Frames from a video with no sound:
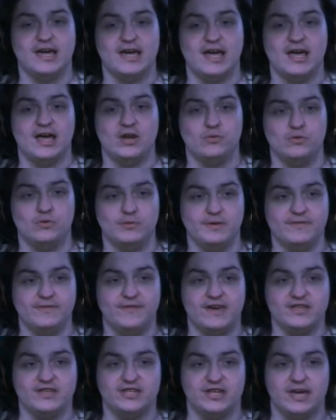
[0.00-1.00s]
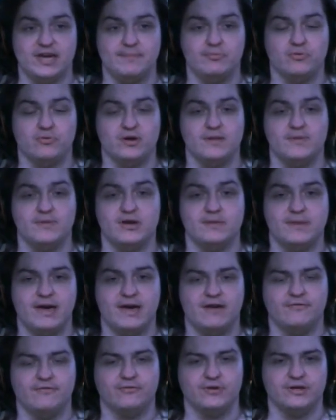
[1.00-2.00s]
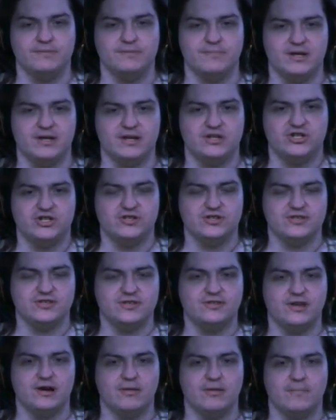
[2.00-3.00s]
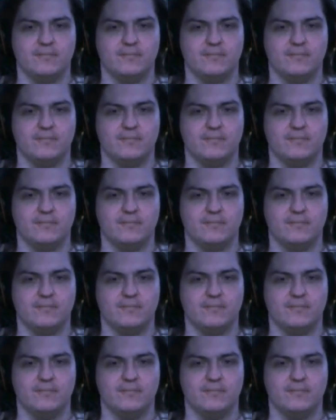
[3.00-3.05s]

and will be facing a premium every minute she's in there.